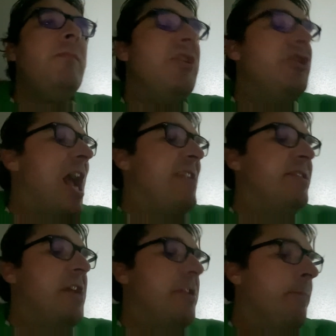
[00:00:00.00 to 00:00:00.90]
Chaz
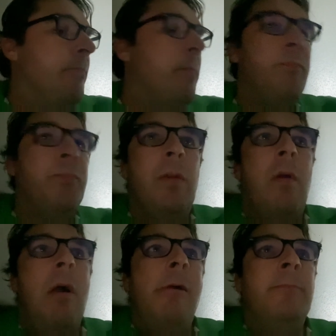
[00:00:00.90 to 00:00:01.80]
Statham,
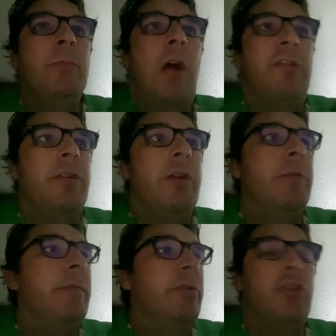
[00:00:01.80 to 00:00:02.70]
also
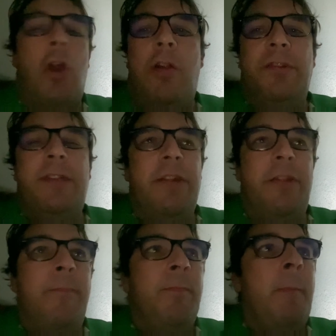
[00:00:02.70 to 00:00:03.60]
known as Charles
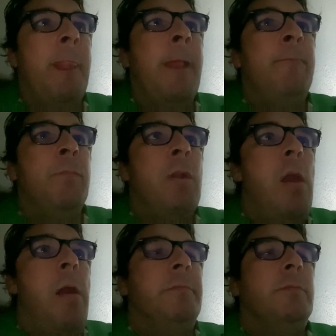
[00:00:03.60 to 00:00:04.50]

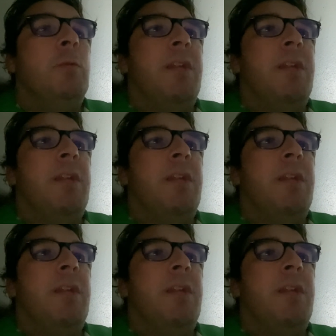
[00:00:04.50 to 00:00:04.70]
Statham,